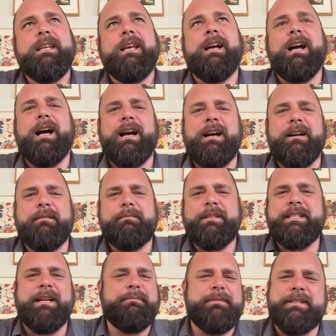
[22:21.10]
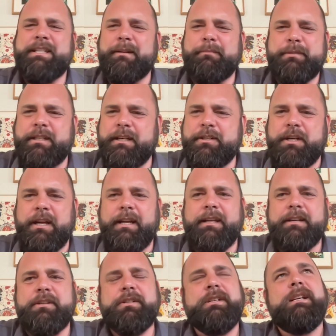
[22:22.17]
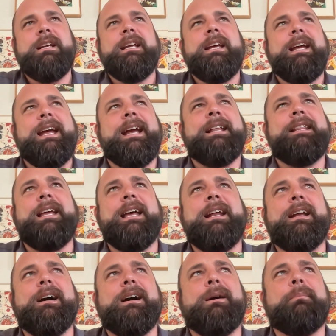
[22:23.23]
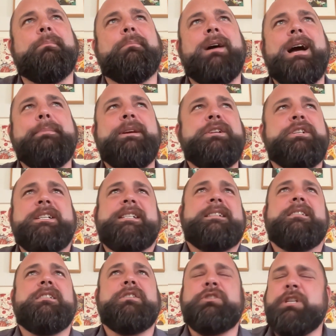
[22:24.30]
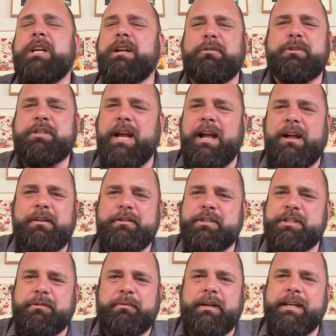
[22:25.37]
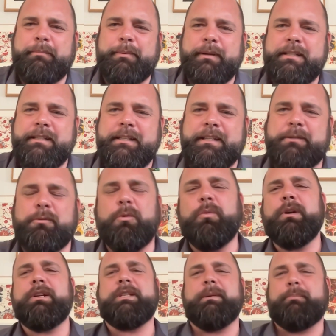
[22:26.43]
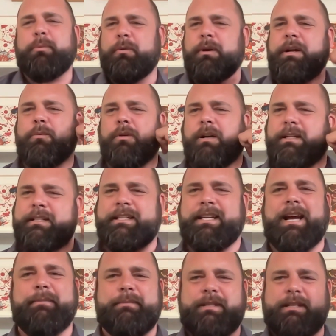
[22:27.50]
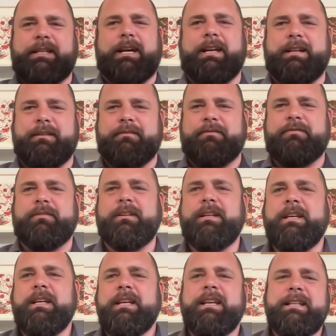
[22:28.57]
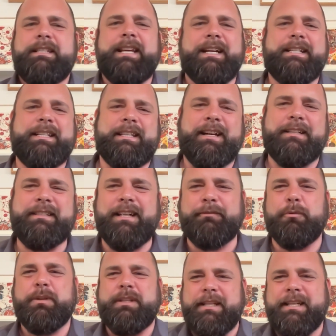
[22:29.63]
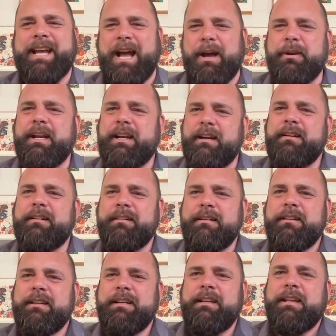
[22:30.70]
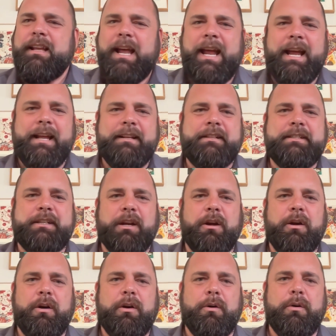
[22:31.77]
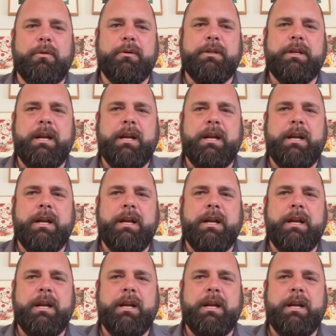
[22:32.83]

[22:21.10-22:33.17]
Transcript: Something's going to change. And then, just general challenges of running a business. We're at the point where it's time to kind of take it to the next level with the accounting. And so,